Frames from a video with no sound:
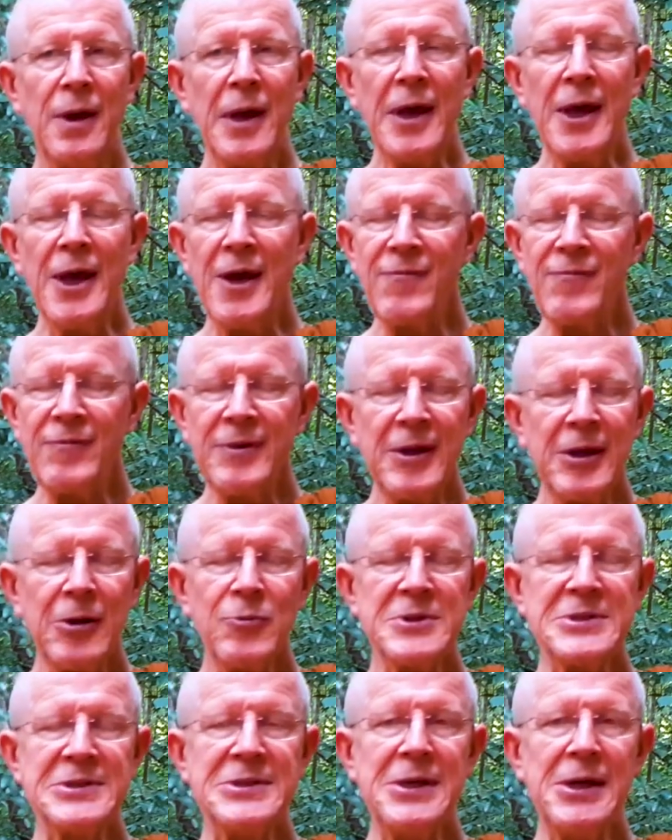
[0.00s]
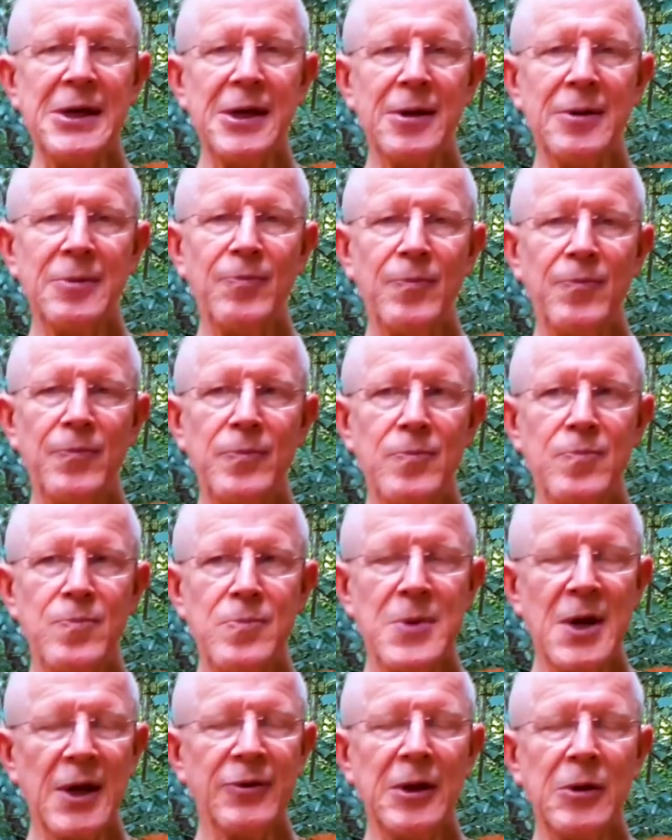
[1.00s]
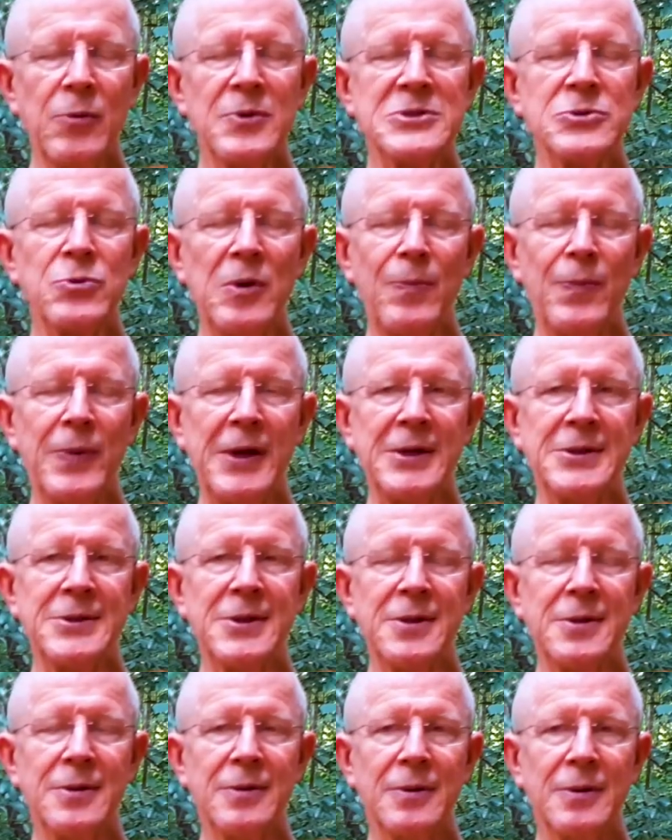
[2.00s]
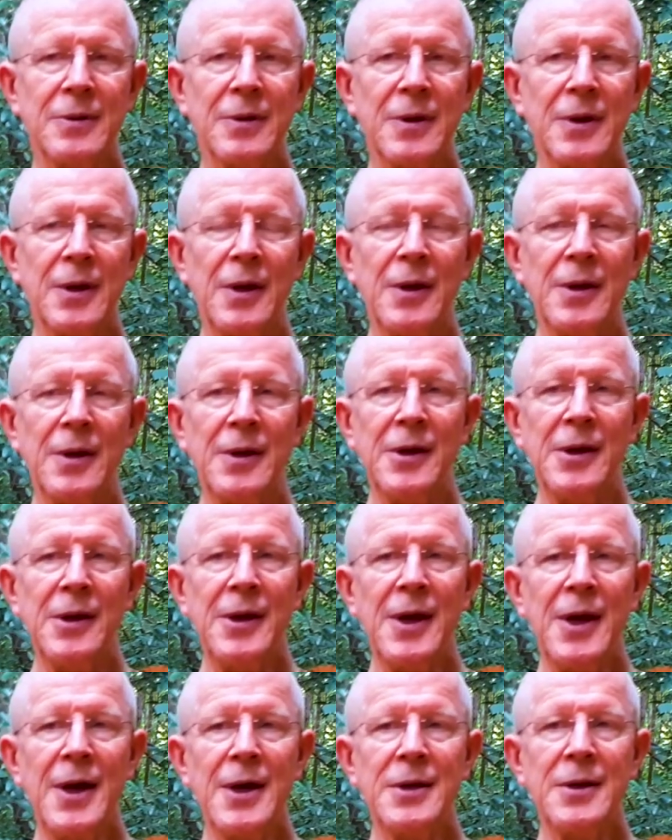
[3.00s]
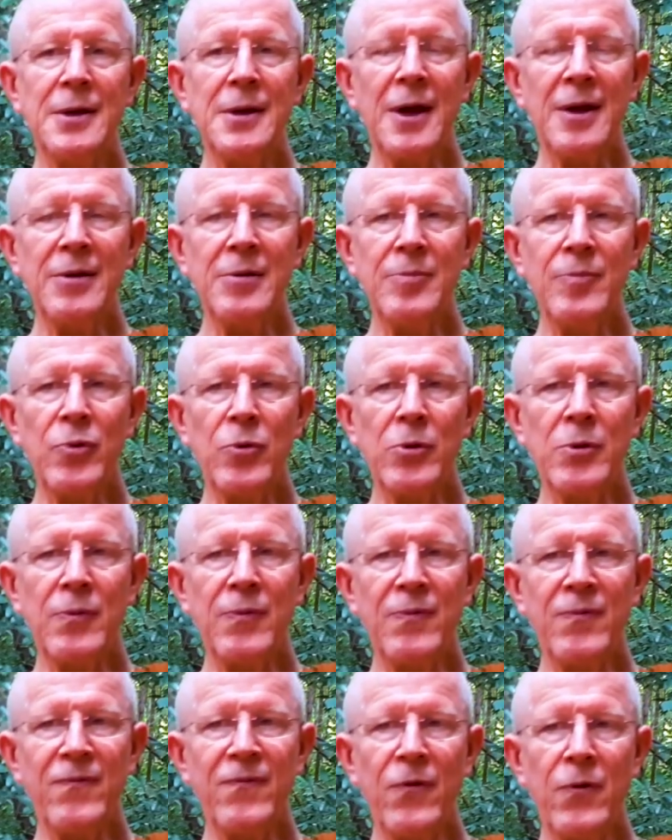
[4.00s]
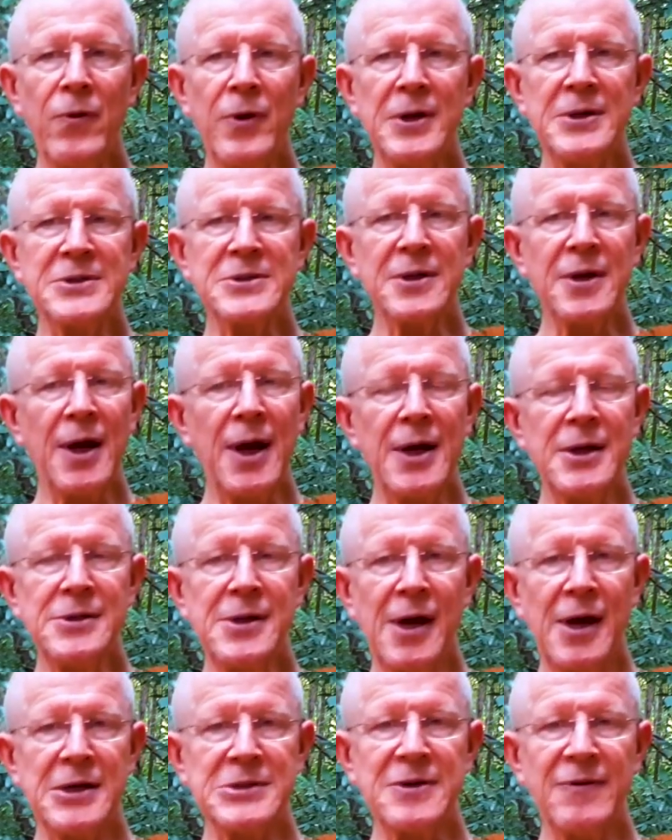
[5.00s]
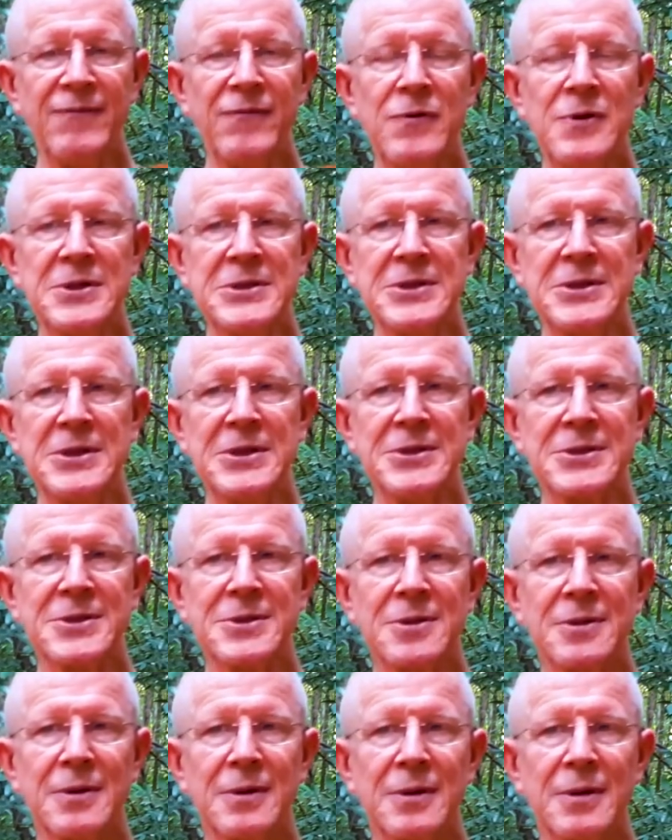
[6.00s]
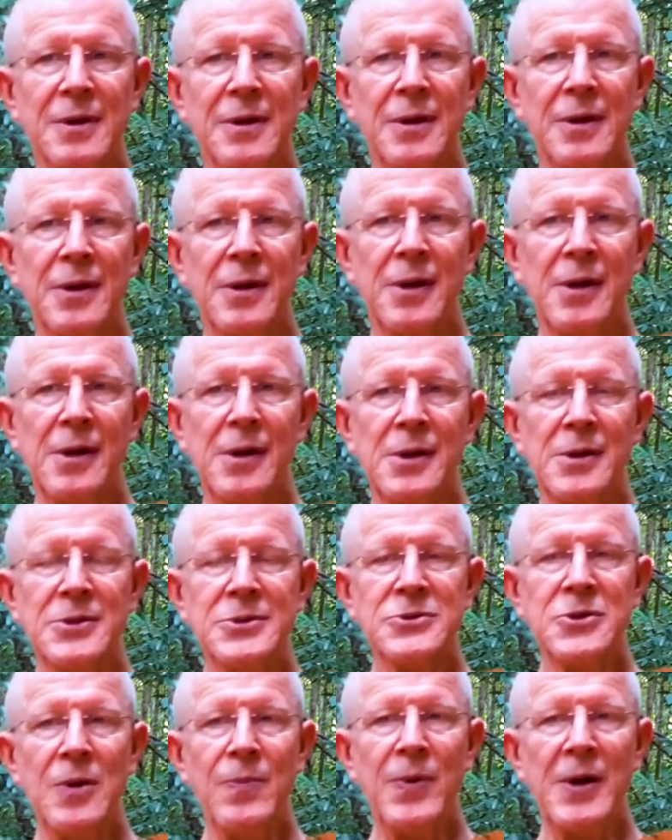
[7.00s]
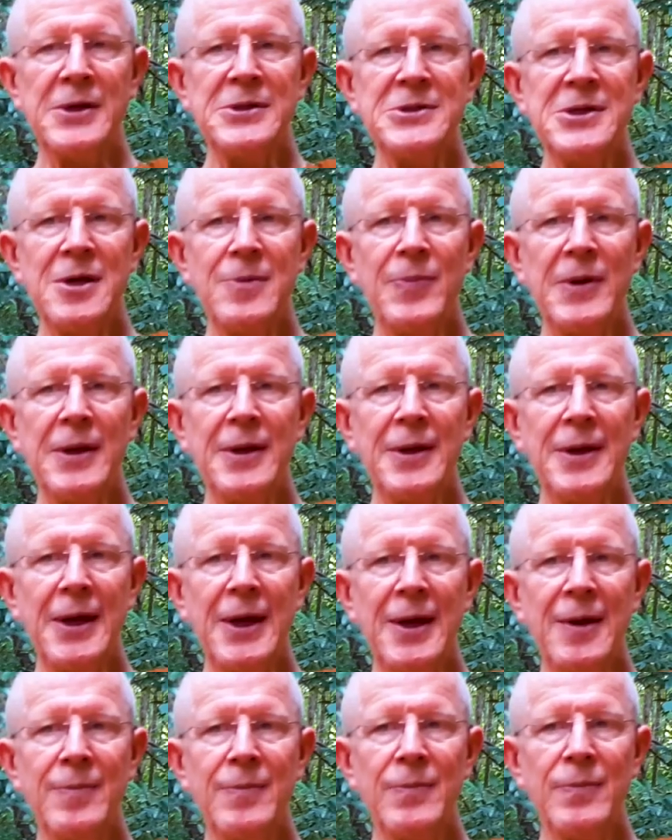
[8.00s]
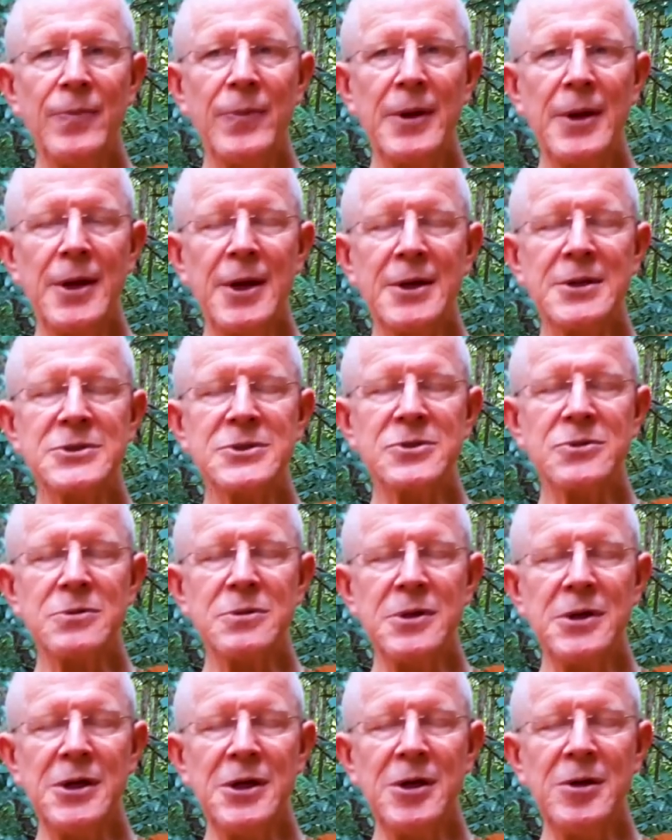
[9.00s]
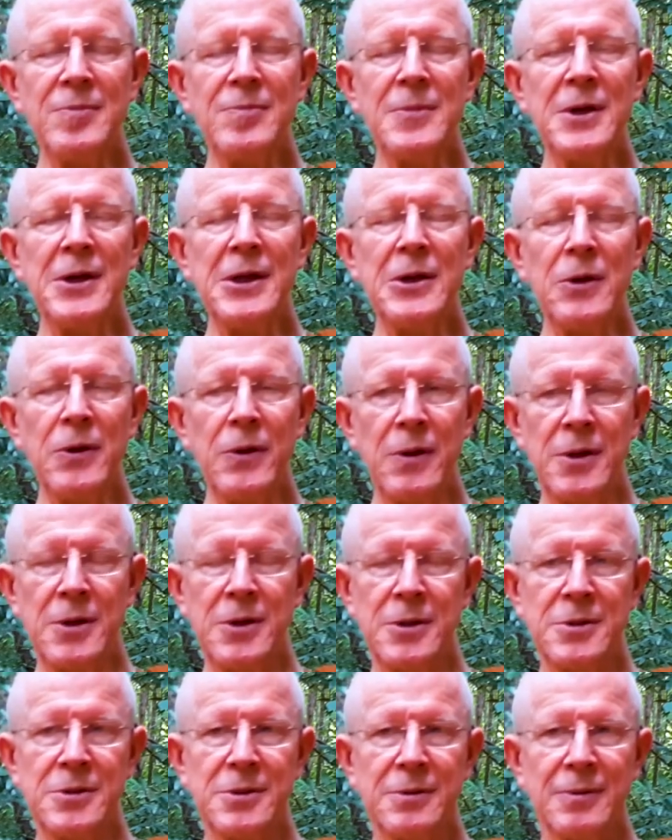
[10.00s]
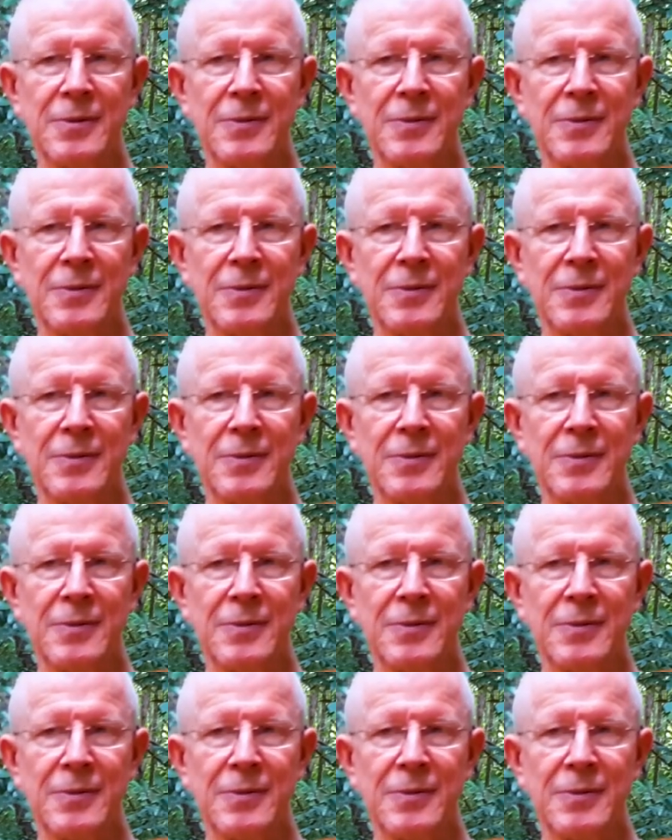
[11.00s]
Everything was there, nothing was repeated. He had another book for his gathas, the verses. So Bhante became extremely learned,